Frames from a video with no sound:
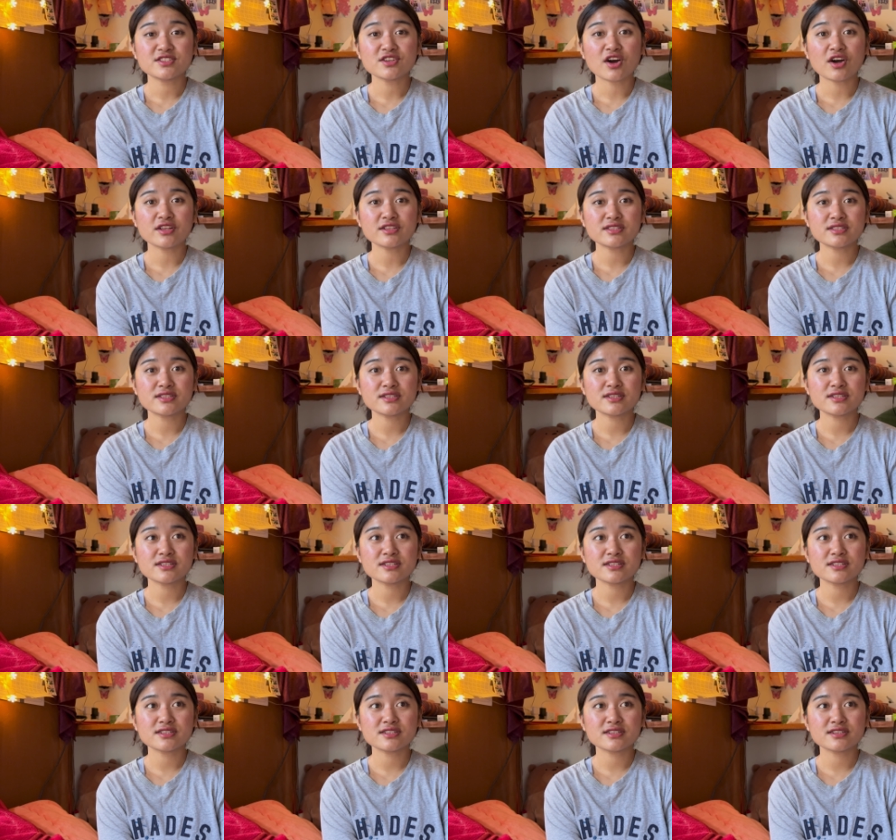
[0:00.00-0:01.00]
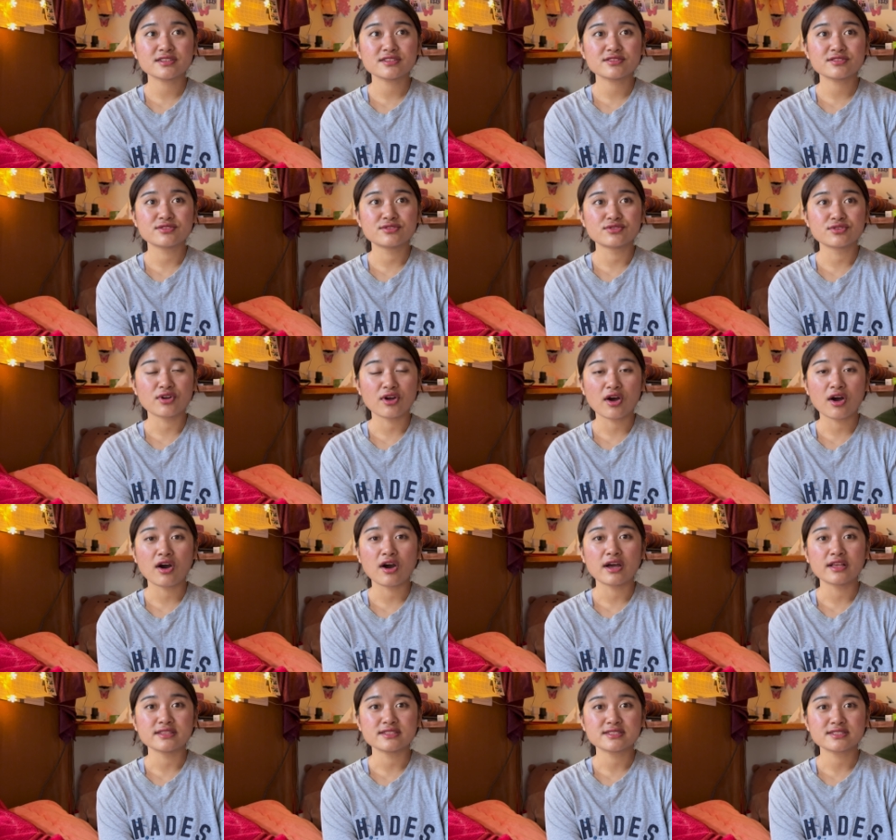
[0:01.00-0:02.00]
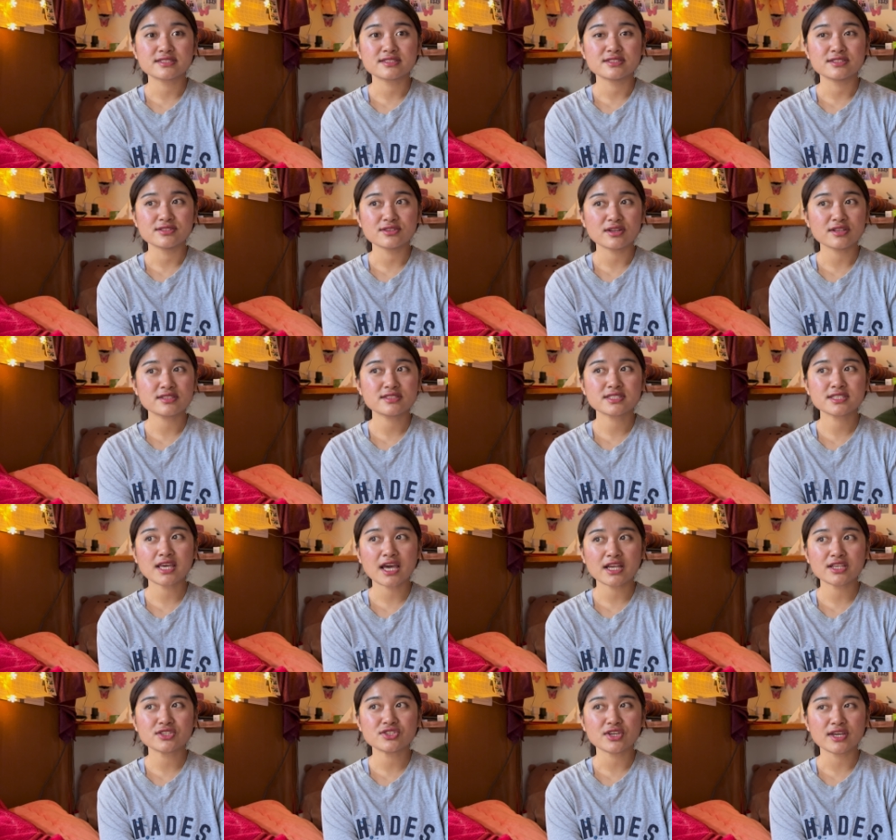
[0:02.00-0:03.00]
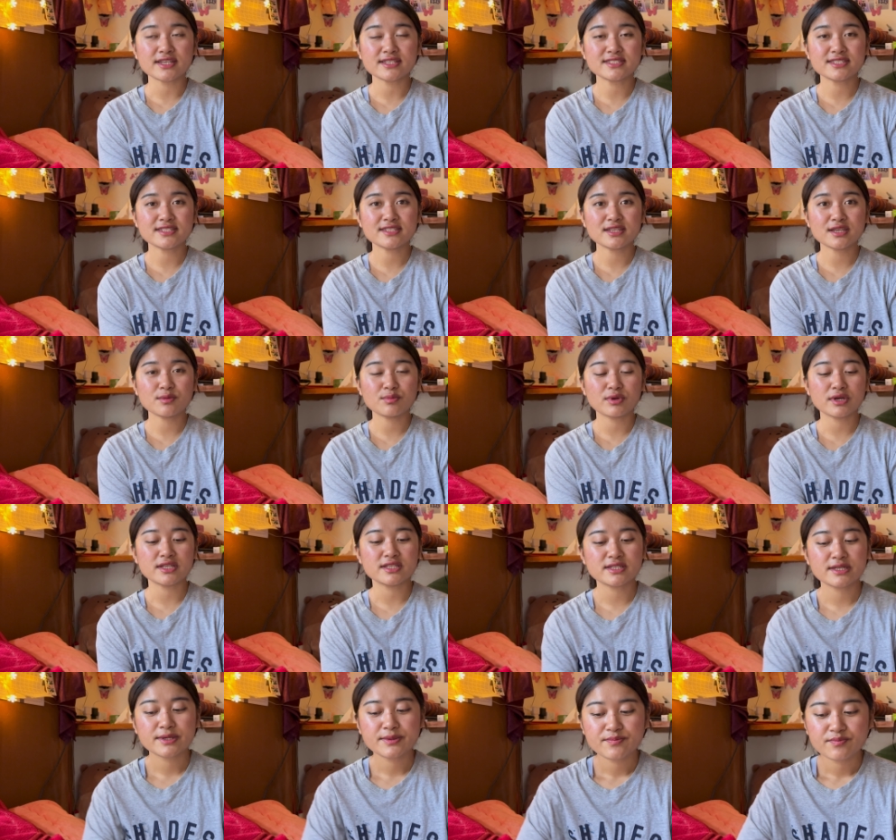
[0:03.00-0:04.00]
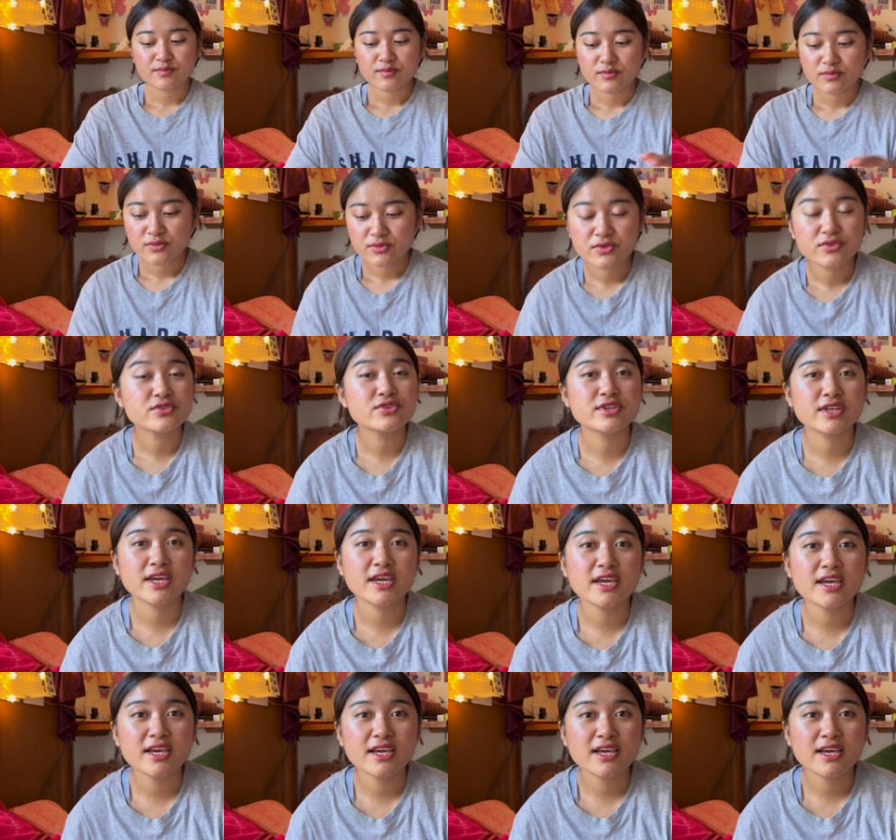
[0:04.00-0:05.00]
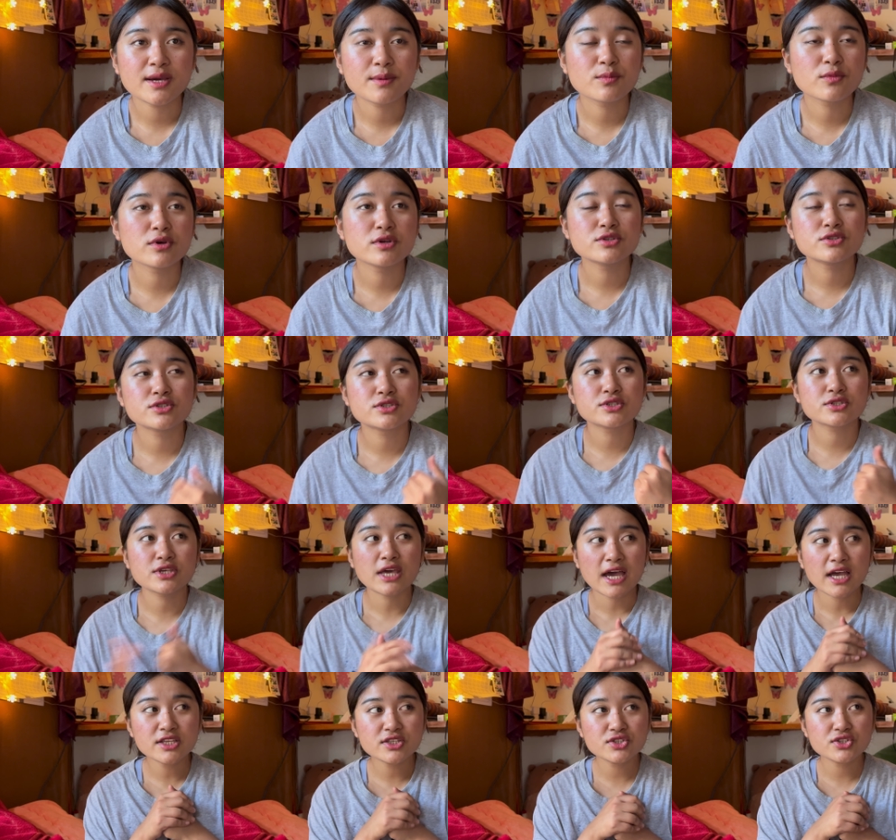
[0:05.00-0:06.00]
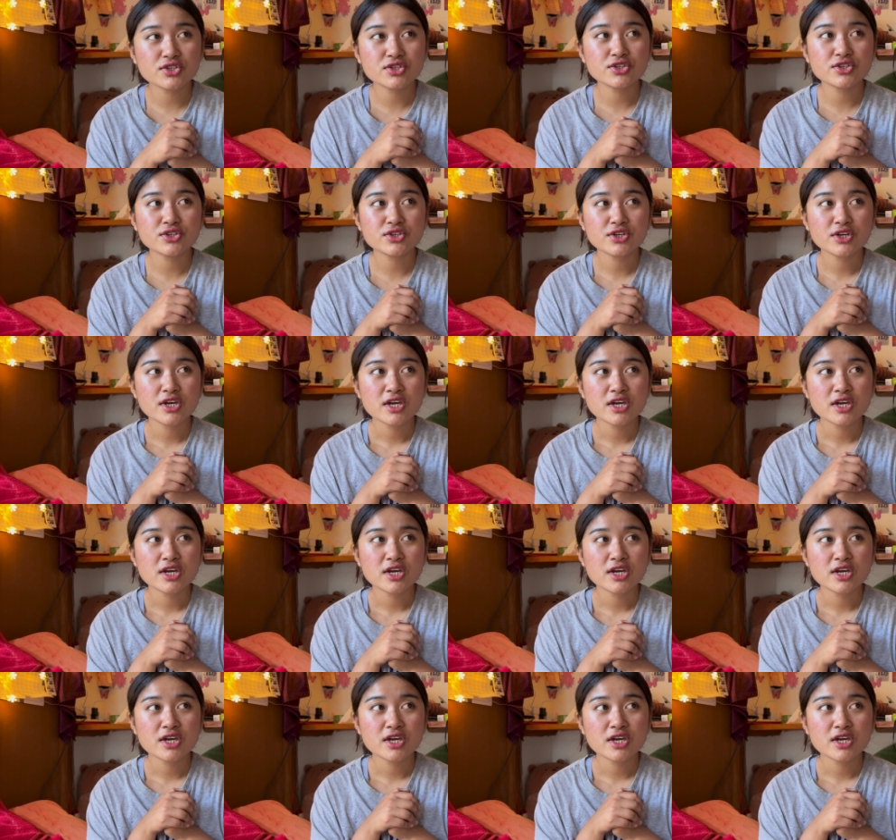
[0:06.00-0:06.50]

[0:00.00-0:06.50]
not draw and did not sketch yesterday, but today I'm going to sketch.